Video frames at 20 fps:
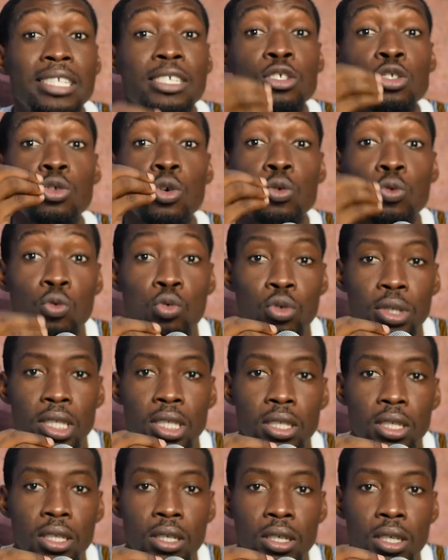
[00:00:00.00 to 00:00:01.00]
is not good.
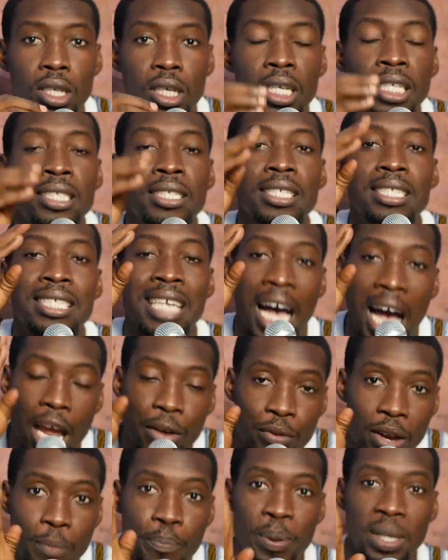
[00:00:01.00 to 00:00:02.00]
It is
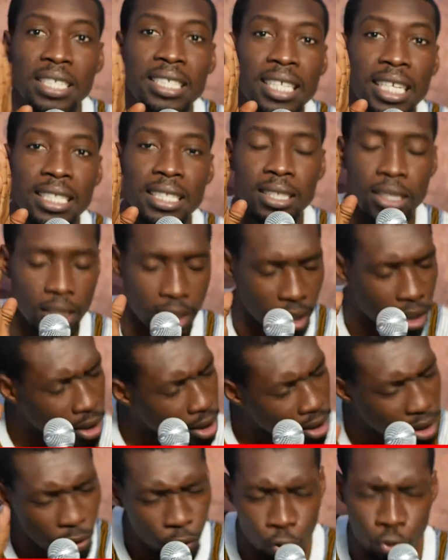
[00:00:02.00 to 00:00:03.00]
100%.
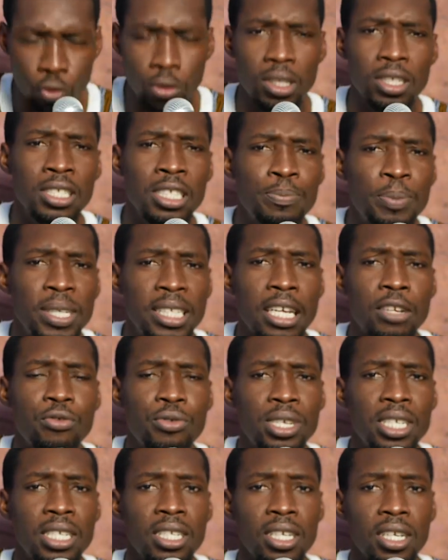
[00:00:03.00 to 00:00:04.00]
Speak the
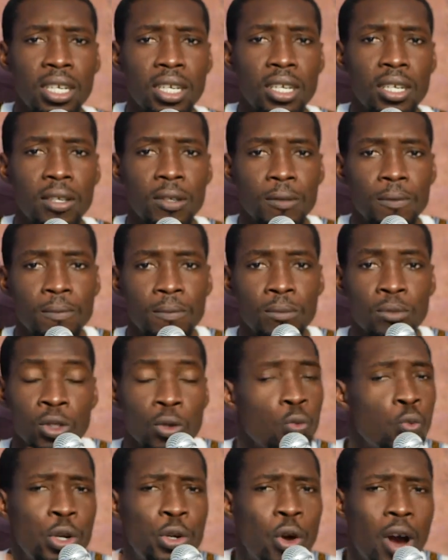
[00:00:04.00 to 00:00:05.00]
tree.
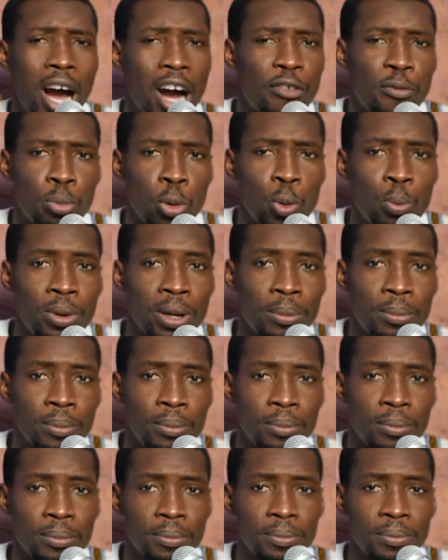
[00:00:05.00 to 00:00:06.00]
We don't have problem.
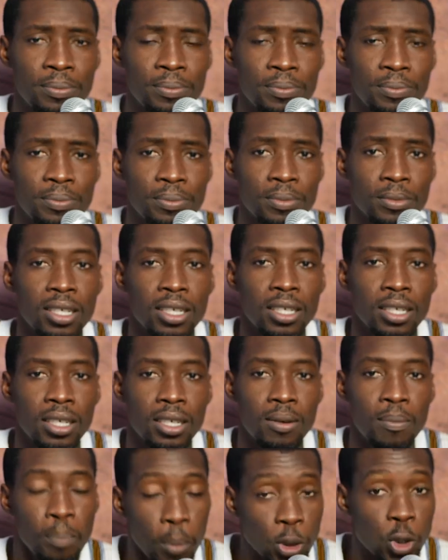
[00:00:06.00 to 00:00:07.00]

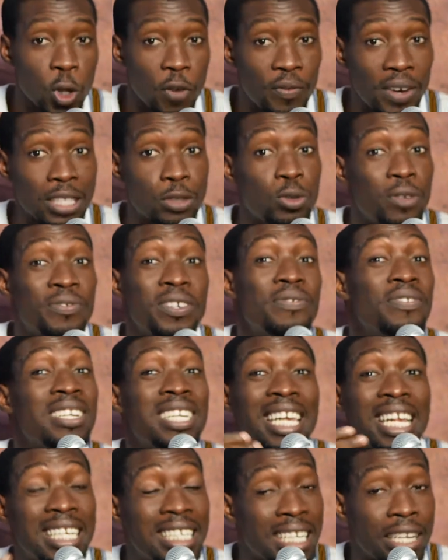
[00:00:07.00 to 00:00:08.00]
Most of us we've
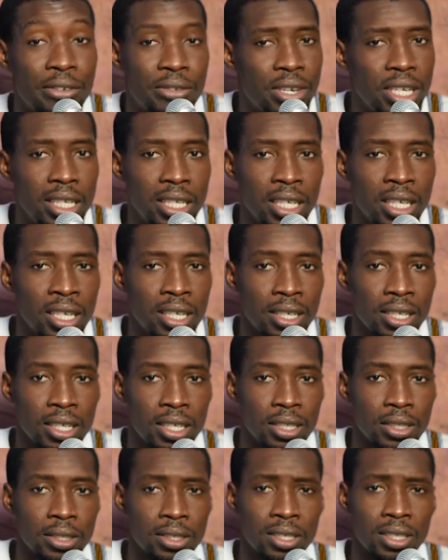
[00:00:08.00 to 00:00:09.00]
even learned the tree.
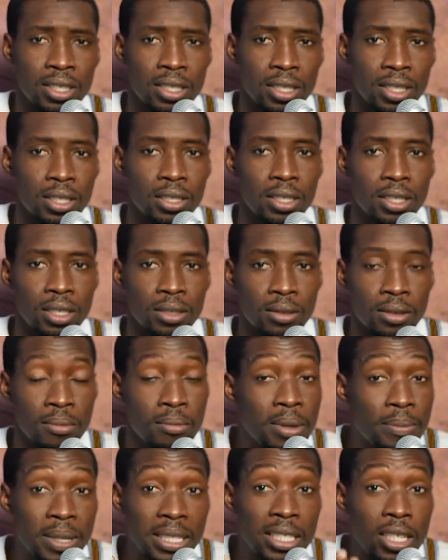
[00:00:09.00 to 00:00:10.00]

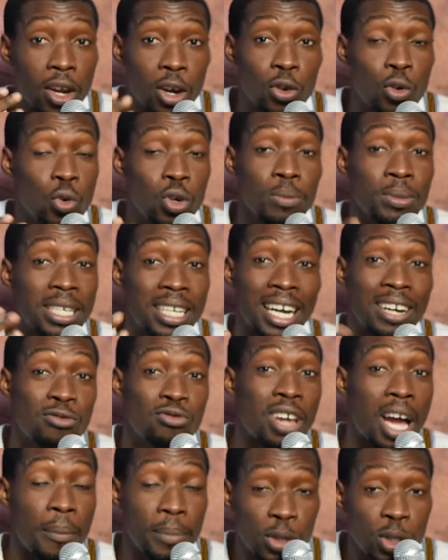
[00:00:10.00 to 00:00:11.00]
Mimi did not know the
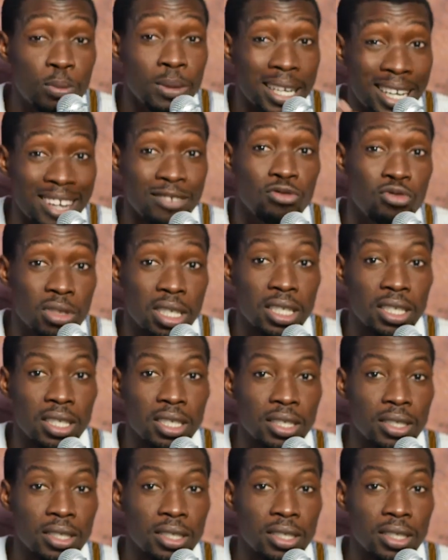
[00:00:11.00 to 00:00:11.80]
country. I miss my country.